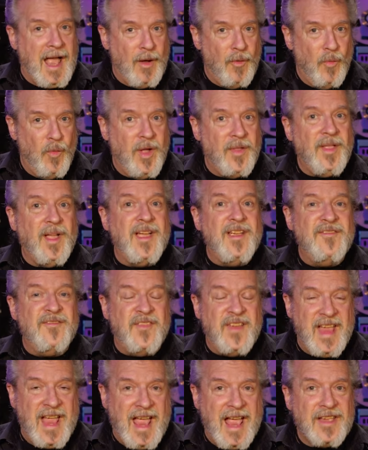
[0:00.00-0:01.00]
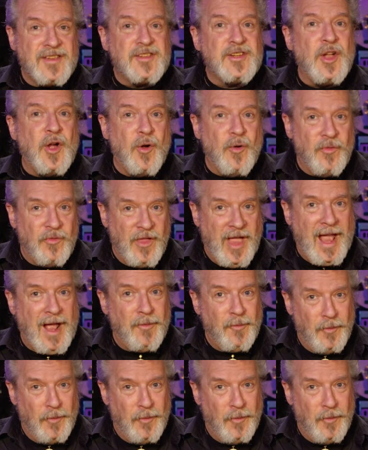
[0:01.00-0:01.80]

what a fiasco that